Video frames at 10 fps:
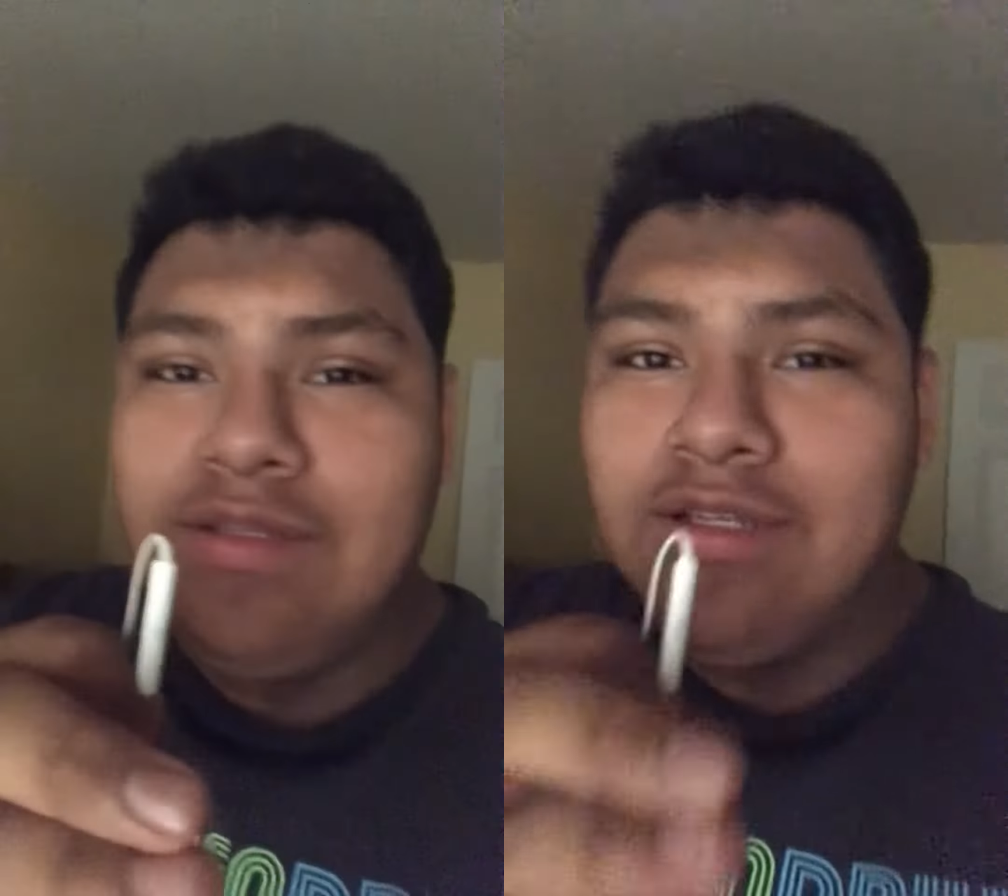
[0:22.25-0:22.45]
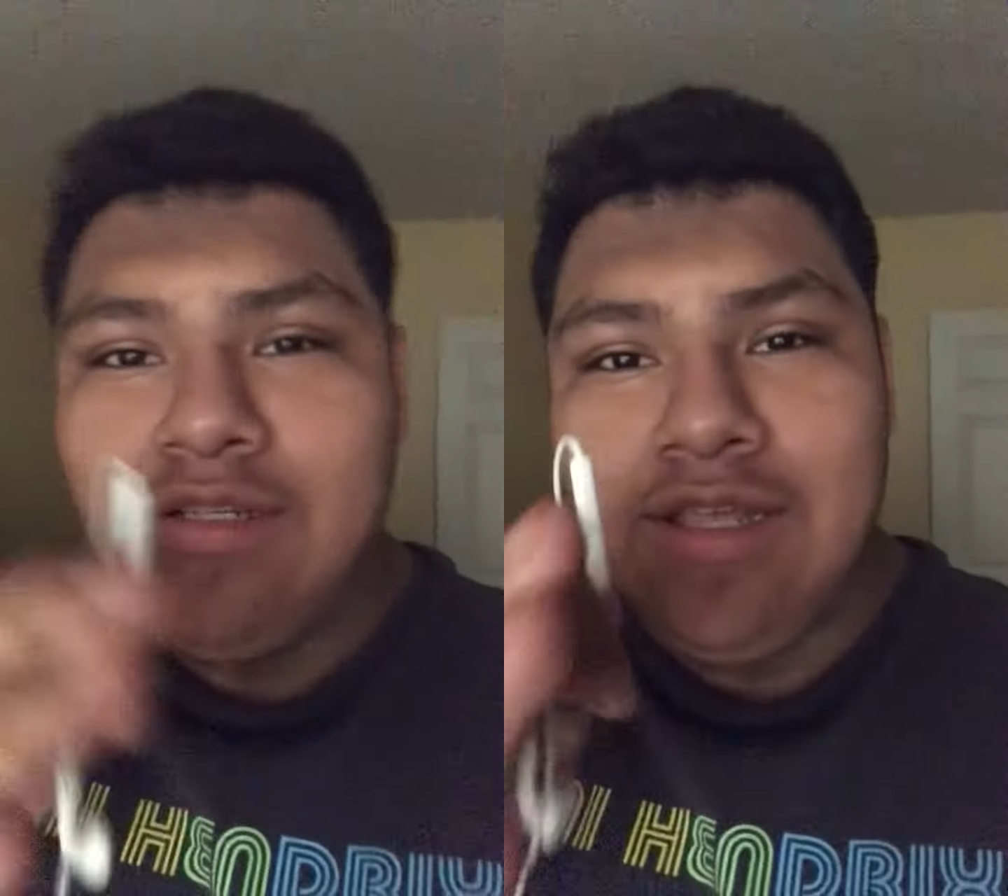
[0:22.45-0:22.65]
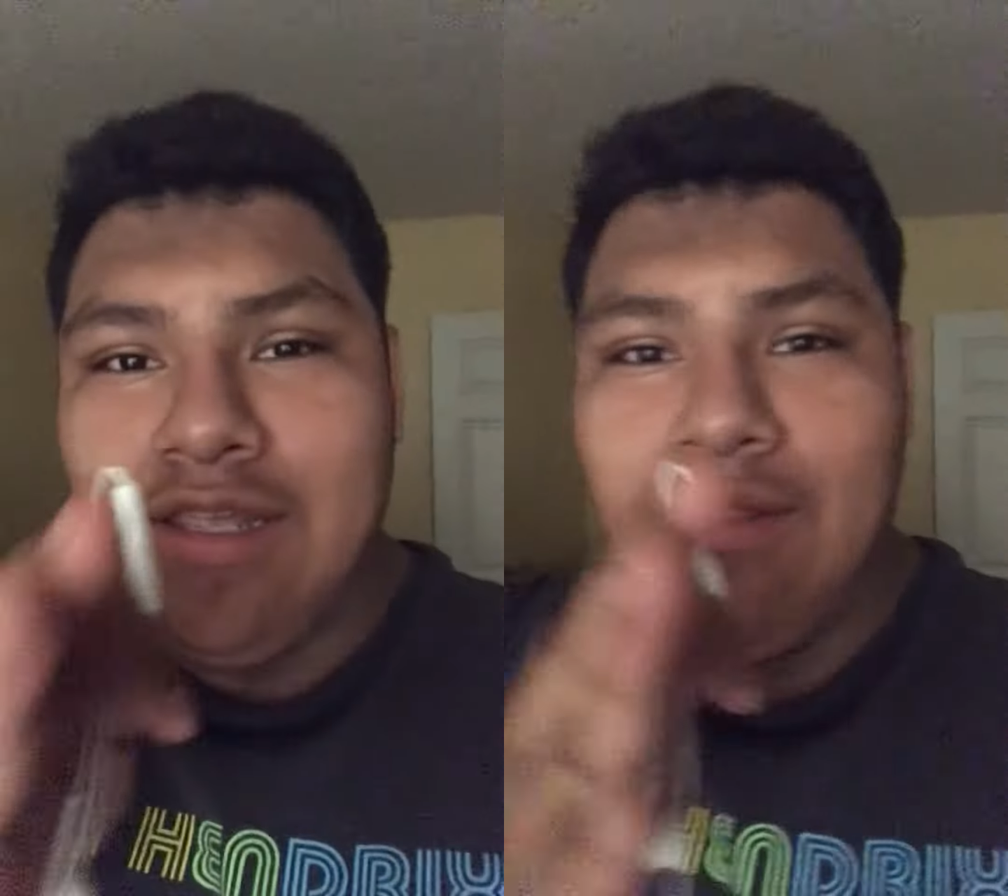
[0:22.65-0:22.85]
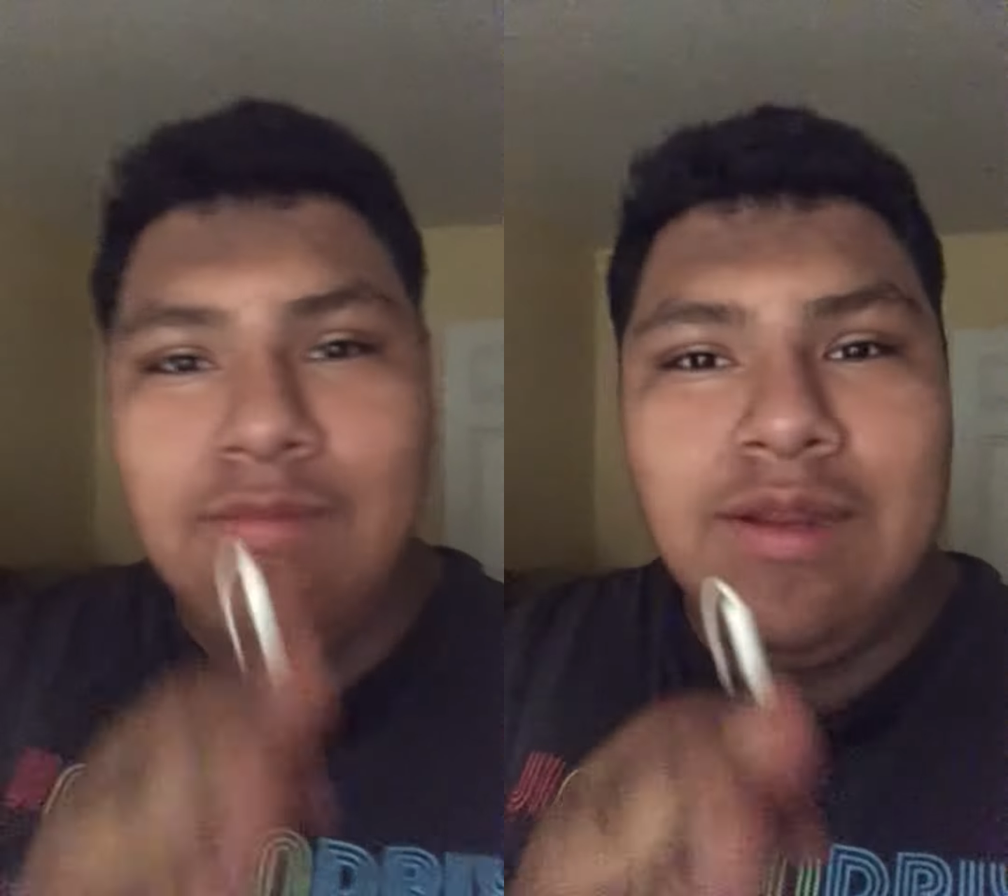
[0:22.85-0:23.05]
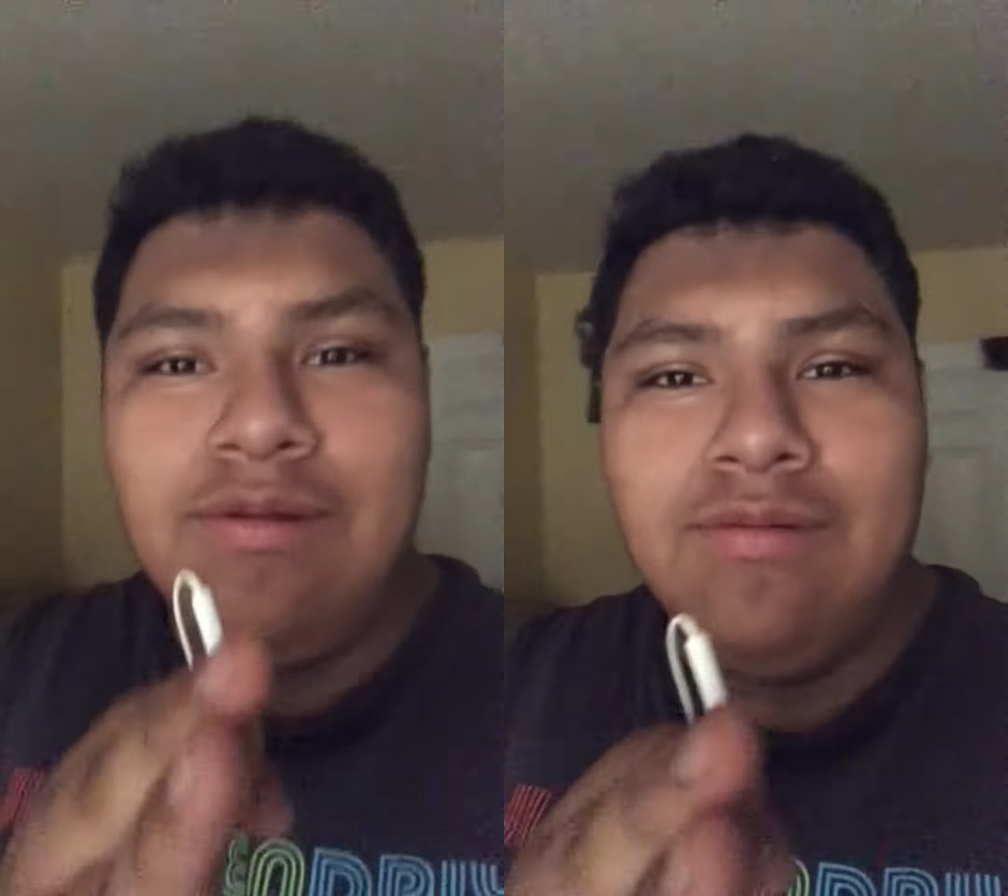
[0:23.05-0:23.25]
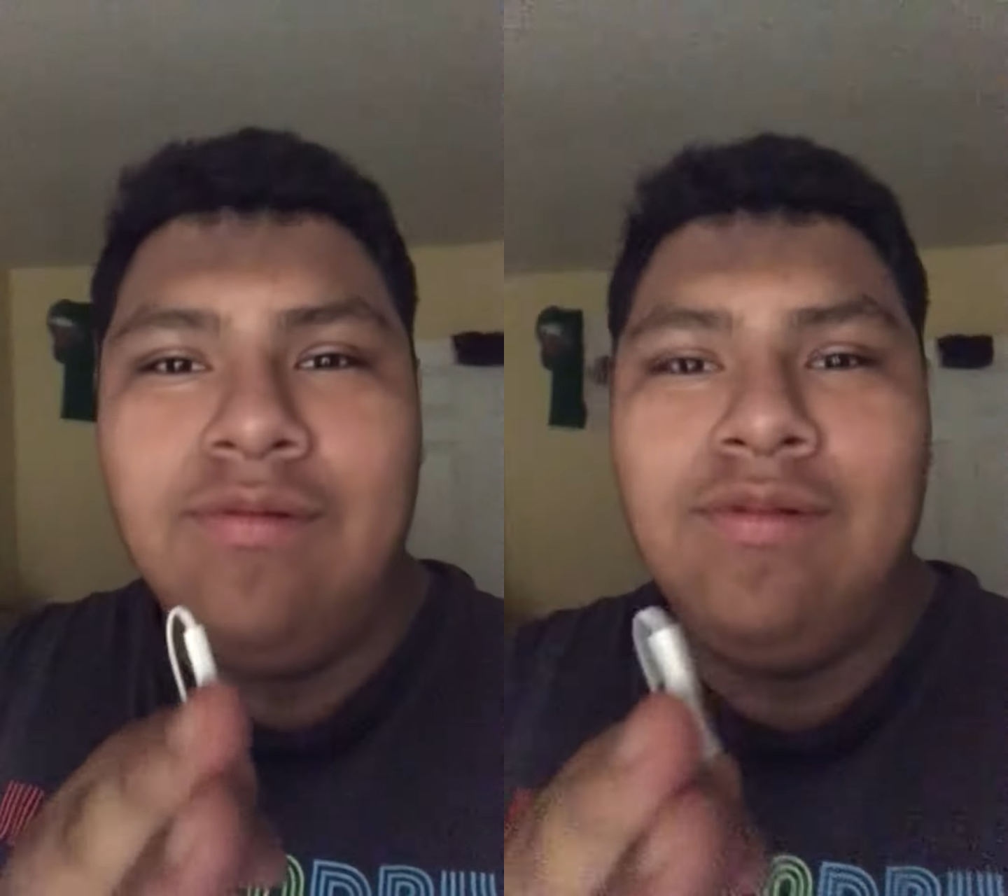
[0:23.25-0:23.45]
such like in the middle